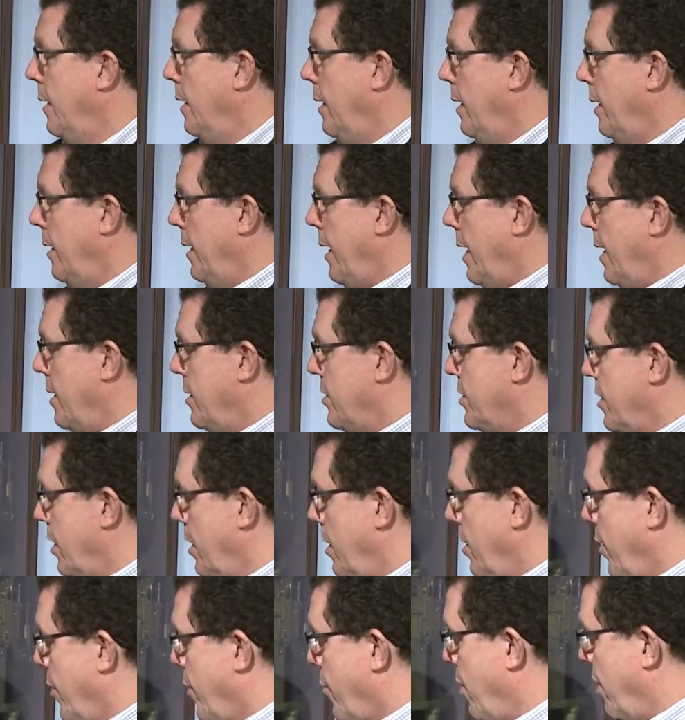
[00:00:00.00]
It has
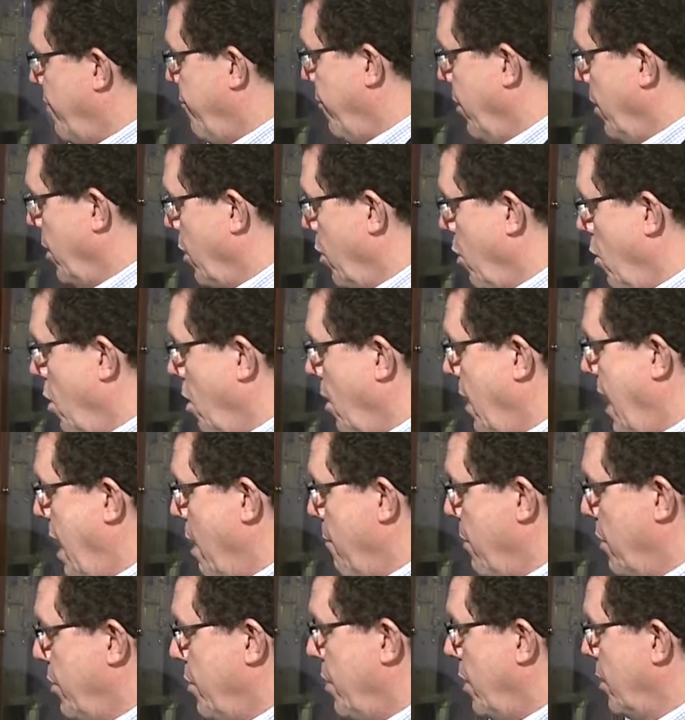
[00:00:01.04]
a 3-foot long
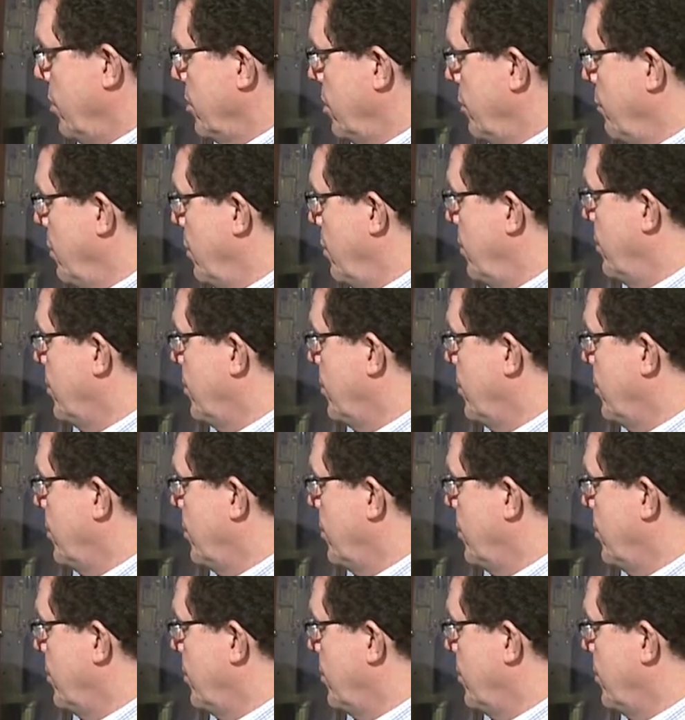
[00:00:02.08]
hammered dulcimer